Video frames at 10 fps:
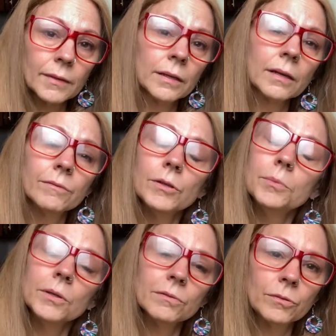I love you,
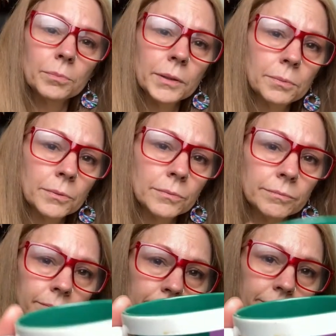beautiful people.
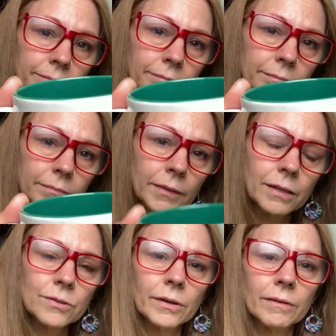
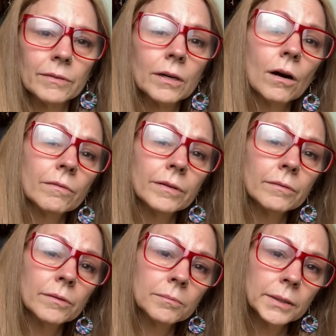Thanks for having coffee
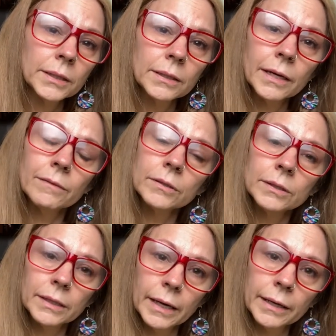with me. Have a
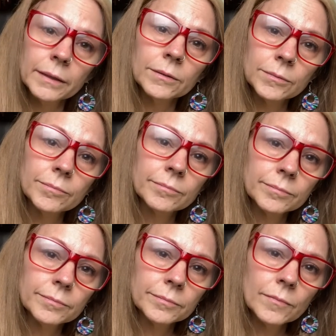good day.
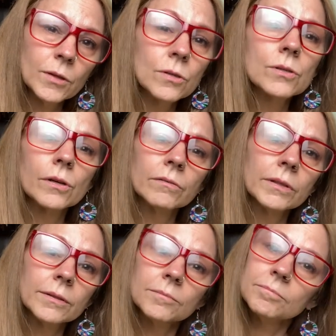You deserve
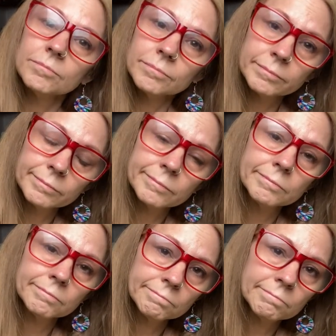it.
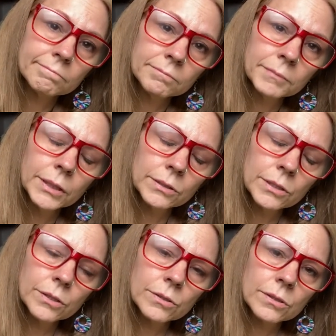Be good
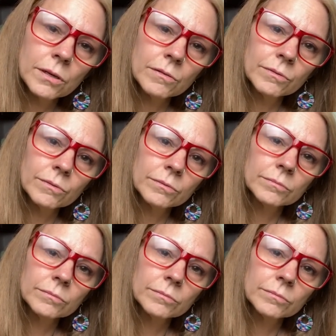to yourself.